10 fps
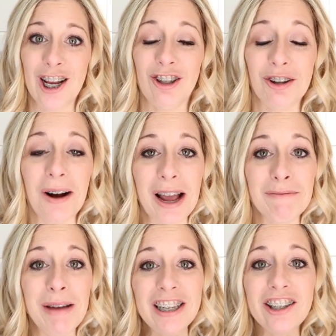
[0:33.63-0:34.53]
So
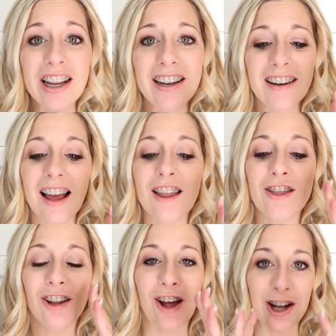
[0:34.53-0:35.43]
I've mentioned
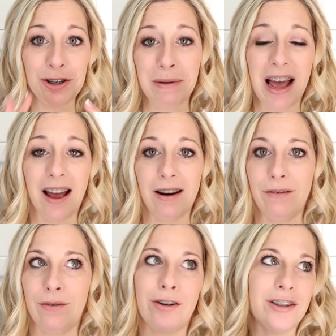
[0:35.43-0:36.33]
the launch
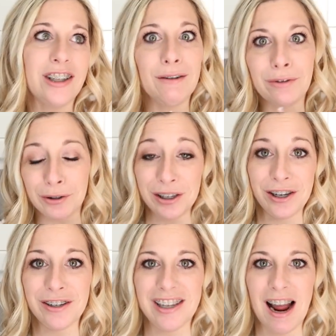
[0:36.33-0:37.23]
pad for several
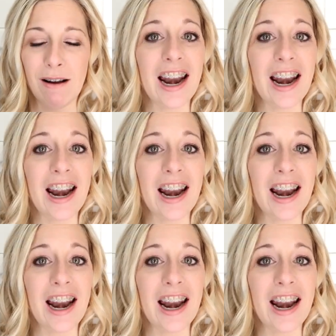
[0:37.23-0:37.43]
years now,